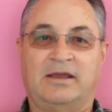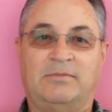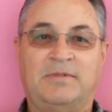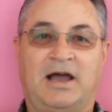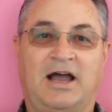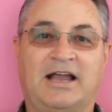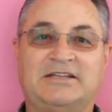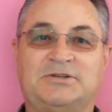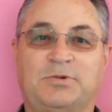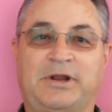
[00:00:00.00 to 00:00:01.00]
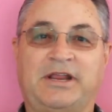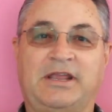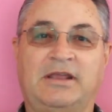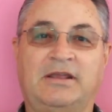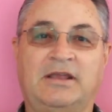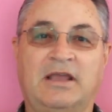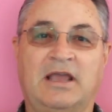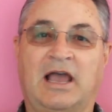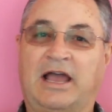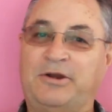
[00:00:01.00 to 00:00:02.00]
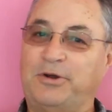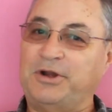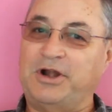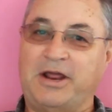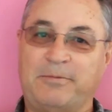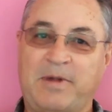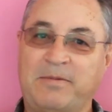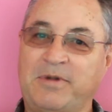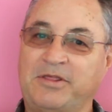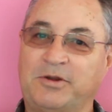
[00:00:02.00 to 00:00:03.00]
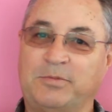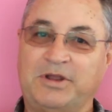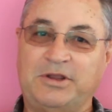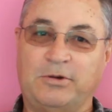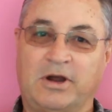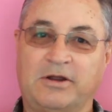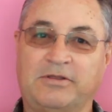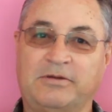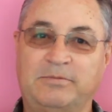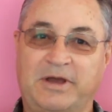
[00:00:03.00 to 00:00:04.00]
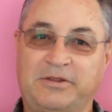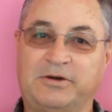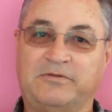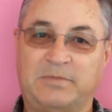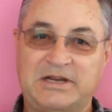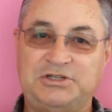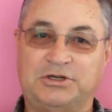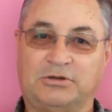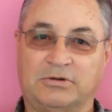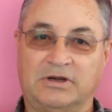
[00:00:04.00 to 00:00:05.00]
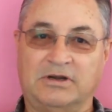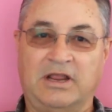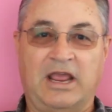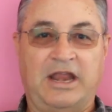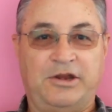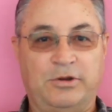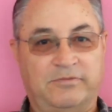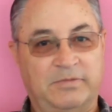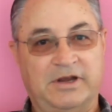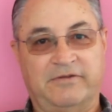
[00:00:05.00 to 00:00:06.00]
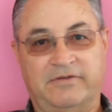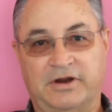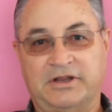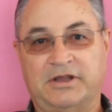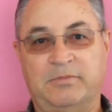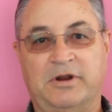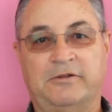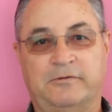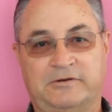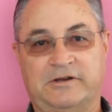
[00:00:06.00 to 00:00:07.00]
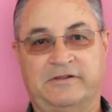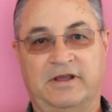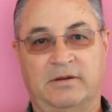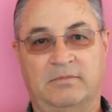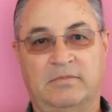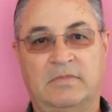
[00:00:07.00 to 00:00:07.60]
Kim, hi, sweetie. I know you're not my mother, but you are the mother of my children, and you have been a very good mother to them.